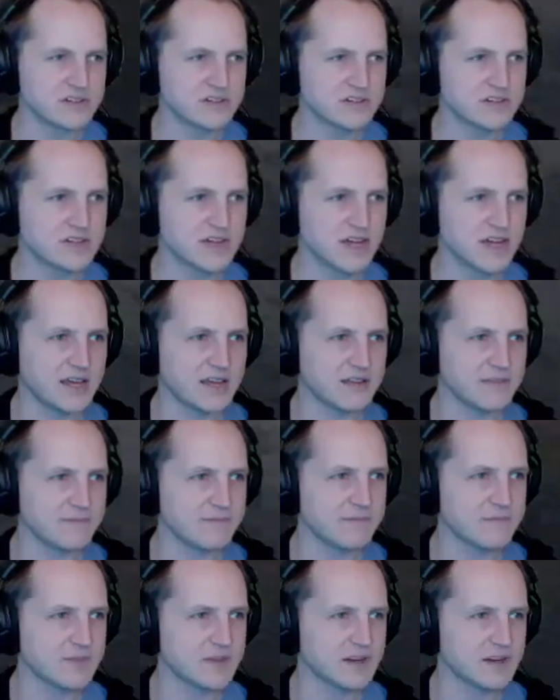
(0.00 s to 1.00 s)
Got it.
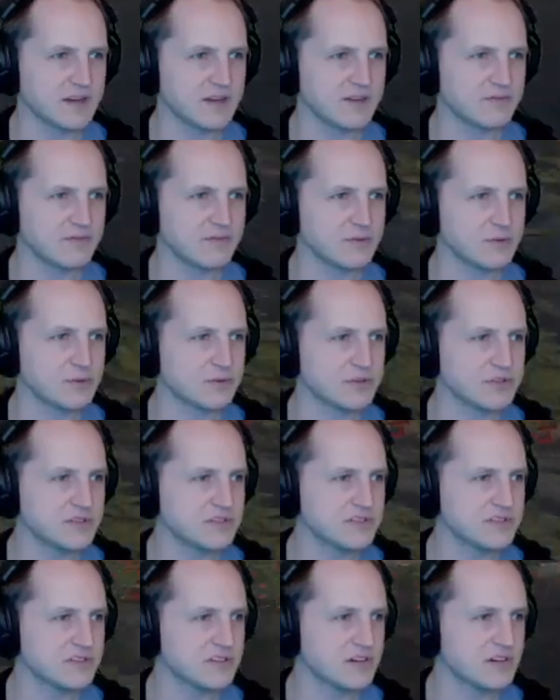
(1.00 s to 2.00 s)
Alright,
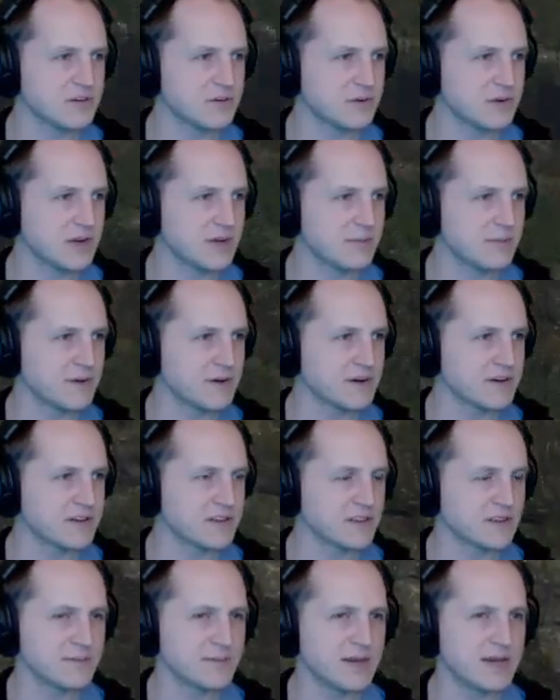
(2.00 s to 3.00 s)
ruins are what I marked on the
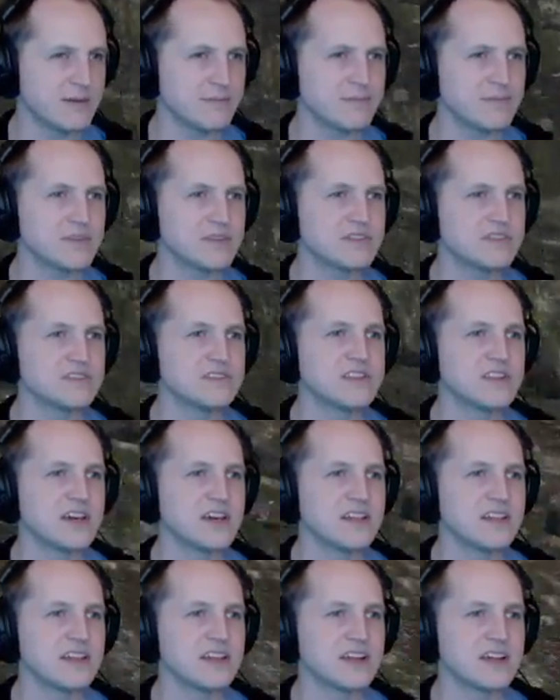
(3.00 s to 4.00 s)
map. This is not
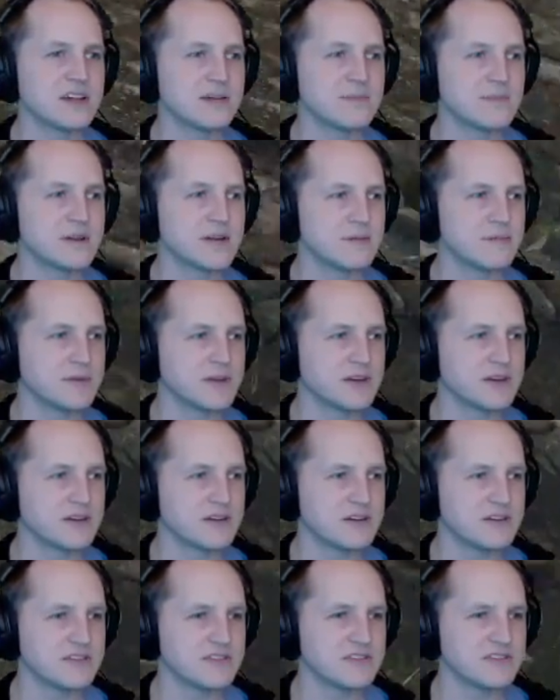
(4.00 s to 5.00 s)
like I'm coming
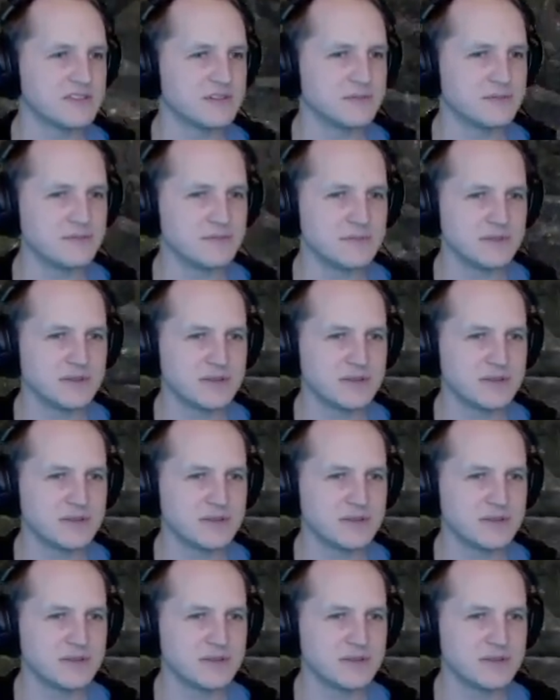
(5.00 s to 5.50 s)
across some